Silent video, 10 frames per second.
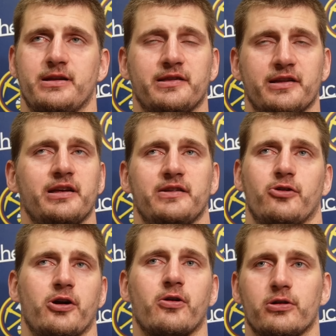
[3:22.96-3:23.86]
things that he's
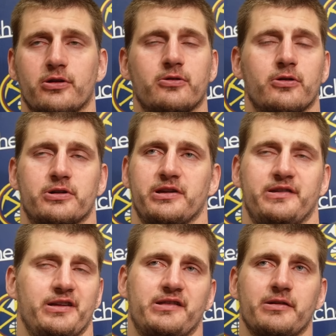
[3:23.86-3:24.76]
doing on the court it's
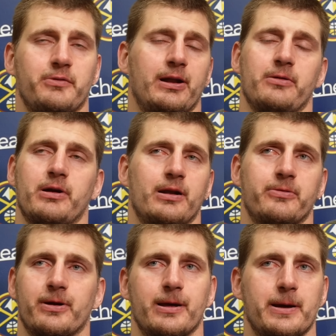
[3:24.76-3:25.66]

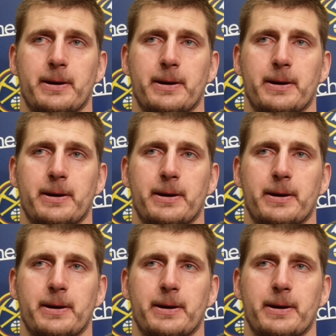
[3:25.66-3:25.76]
really.